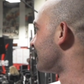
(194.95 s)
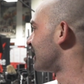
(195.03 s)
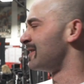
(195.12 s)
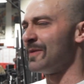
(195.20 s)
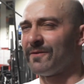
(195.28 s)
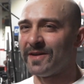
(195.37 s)

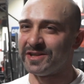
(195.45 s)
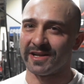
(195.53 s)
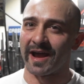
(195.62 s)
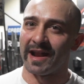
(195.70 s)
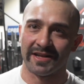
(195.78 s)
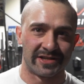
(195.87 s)
because my vision
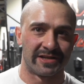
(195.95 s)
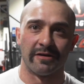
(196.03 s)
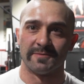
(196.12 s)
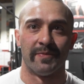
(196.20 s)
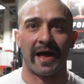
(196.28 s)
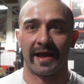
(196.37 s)
kind of just
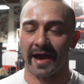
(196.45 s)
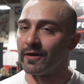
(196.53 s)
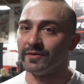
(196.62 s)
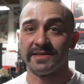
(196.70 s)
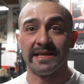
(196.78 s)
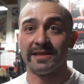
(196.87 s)
goes black. I
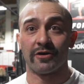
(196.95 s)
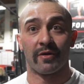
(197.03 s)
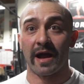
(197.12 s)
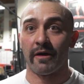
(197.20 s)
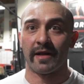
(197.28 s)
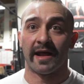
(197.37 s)
don't see the crowd.